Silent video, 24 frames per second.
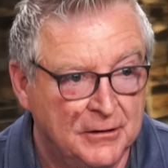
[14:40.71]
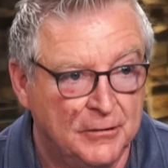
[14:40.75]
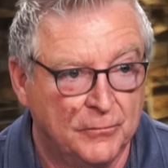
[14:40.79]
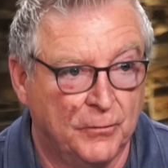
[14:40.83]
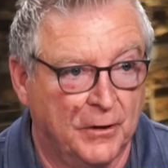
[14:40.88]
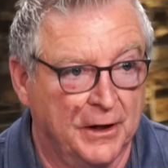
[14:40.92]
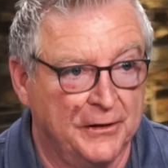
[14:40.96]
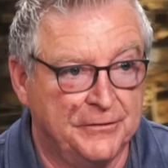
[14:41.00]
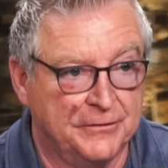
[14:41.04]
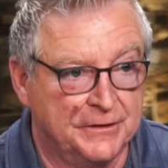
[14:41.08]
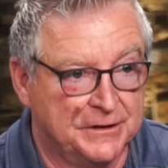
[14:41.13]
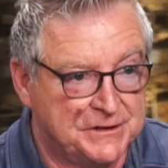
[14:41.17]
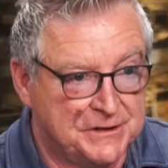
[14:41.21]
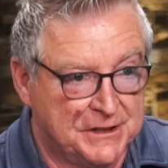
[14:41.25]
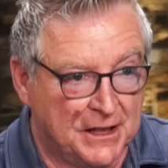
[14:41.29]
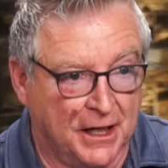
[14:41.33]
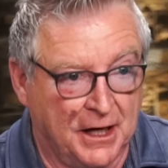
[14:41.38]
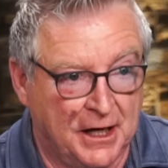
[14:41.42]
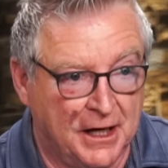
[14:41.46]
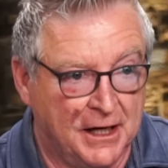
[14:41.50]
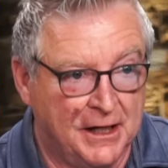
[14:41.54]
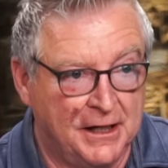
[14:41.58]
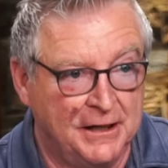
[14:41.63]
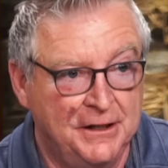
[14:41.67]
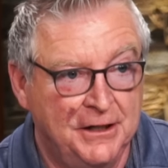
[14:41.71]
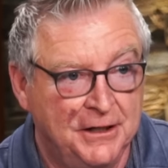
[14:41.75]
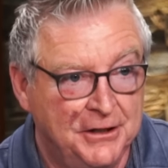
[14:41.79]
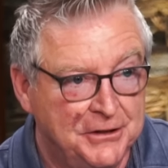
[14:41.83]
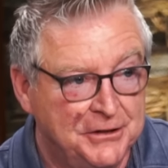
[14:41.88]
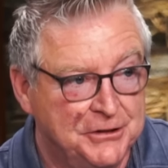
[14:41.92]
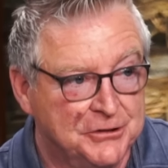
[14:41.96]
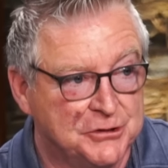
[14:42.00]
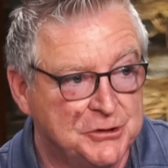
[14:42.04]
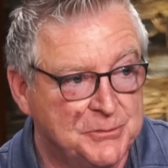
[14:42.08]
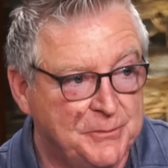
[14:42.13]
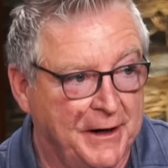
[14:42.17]
whether it's God,
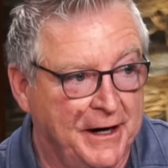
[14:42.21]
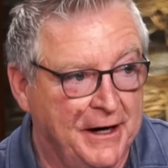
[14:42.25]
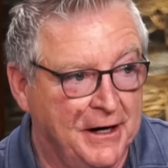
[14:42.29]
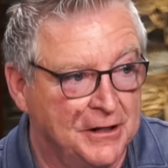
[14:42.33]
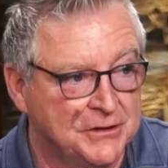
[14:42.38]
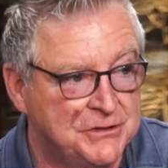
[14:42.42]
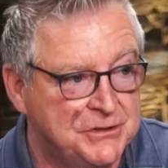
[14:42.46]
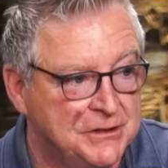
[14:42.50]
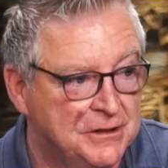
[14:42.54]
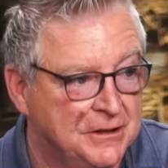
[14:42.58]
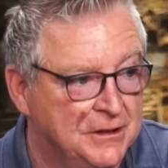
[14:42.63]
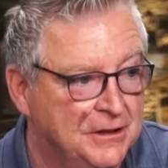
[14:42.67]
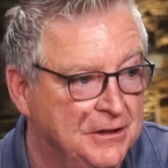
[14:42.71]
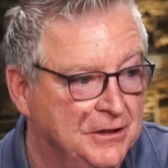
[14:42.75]
your spouse,